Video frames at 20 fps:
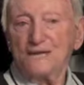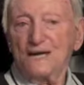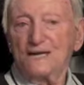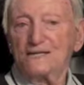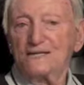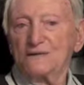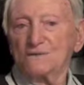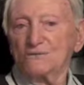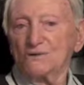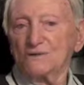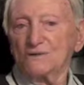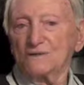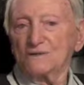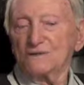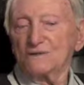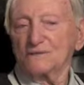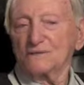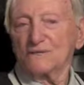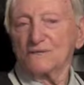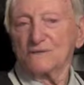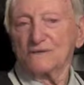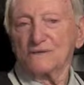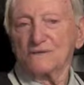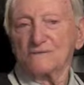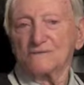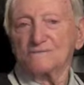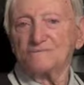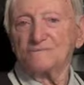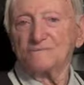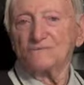and there were
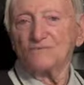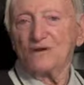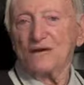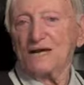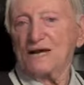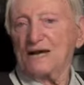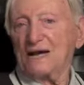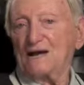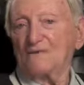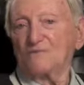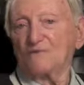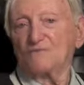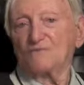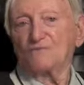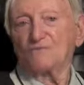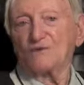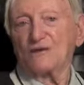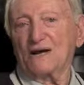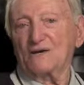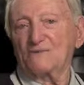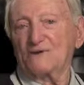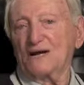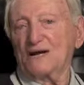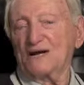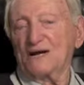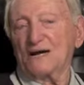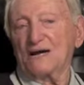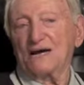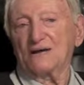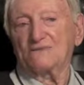uh, we had to have a we have
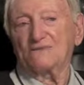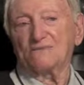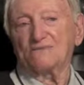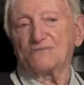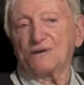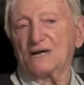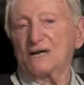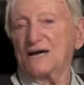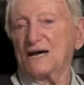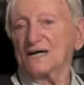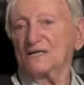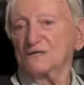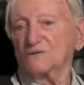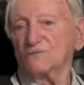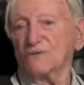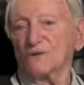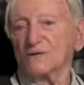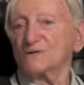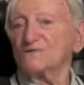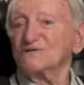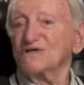a, have a big export.